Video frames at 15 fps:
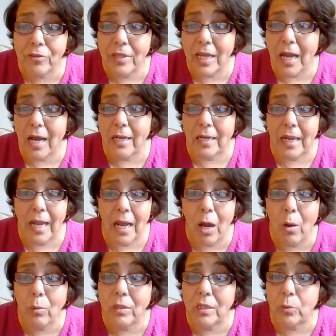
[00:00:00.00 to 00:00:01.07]
that, a
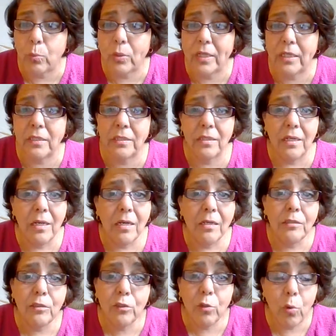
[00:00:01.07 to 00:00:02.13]
howling wind
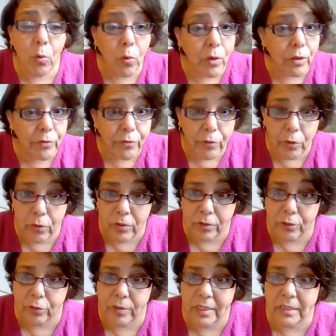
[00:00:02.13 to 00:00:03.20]
tore through the
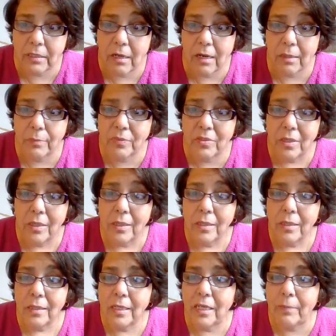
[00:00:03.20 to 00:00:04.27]
treetops.
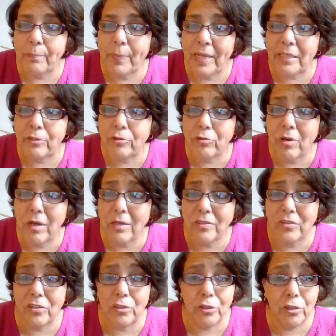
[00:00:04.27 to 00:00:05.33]
It bent
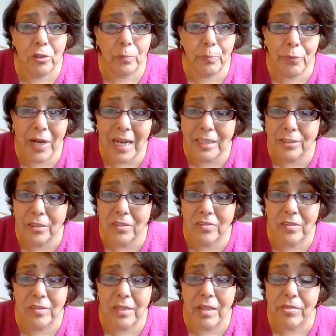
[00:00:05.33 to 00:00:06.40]
trunks and shook branches,
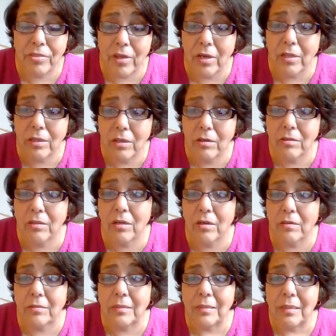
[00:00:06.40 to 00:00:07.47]
and then thunk, thunk,
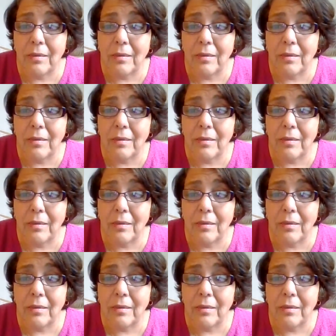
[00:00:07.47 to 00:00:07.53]
thunk.